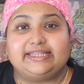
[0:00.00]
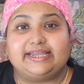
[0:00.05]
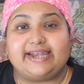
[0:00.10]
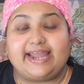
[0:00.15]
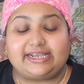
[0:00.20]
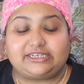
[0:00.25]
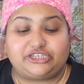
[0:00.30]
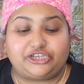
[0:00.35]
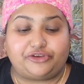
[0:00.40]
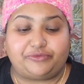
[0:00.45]

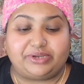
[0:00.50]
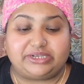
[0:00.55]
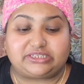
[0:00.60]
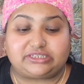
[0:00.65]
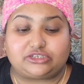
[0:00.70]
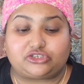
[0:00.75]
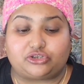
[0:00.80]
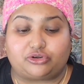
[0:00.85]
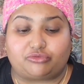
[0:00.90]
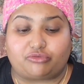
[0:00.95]
The next
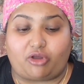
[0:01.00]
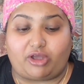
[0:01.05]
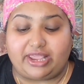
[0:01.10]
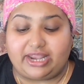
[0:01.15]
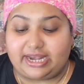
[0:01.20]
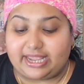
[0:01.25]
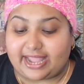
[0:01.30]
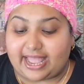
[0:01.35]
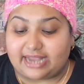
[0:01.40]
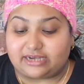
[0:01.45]
series is the
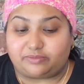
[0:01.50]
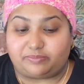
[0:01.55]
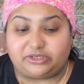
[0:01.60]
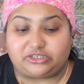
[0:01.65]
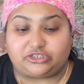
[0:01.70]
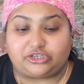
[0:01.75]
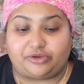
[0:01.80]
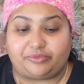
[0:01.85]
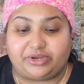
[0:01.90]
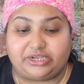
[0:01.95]
Royal
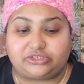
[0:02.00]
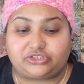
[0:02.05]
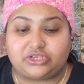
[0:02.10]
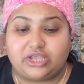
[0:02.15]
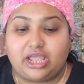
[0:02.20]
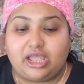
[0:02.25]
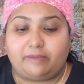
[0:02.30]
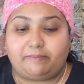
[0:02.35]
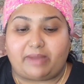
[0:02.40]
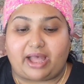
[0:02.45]
Academy
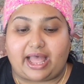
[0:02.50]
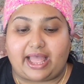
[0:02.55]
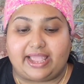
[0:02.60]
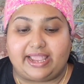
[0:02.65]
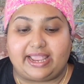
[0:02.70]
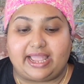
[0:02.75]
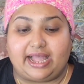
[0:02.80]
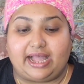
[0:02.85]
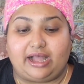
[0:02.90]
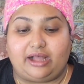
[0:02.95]
series
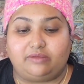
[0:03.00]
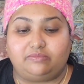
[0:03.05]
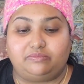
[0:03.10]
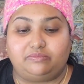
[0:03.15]
by